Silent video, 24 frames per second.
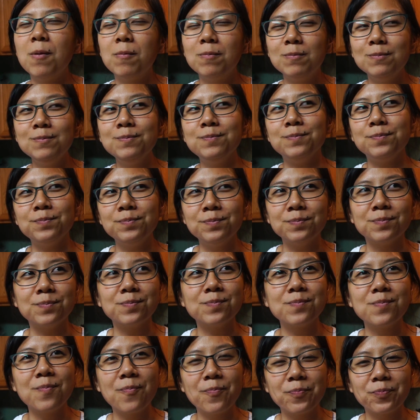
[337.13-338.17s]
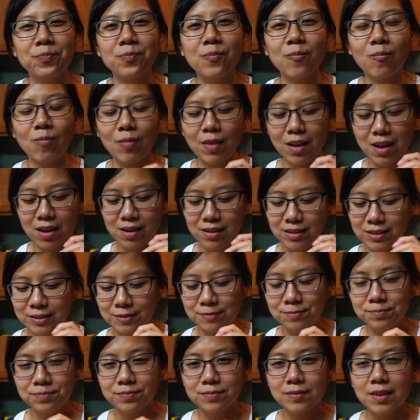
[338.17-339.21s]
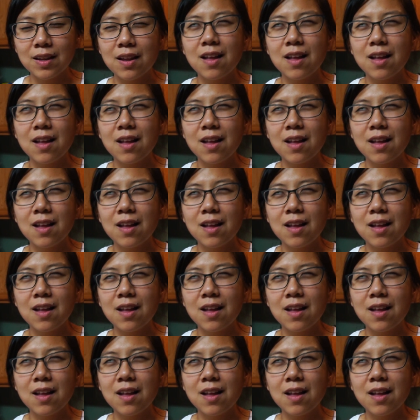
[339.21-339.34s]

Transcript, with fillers: Mm-hmm. Let it meditate.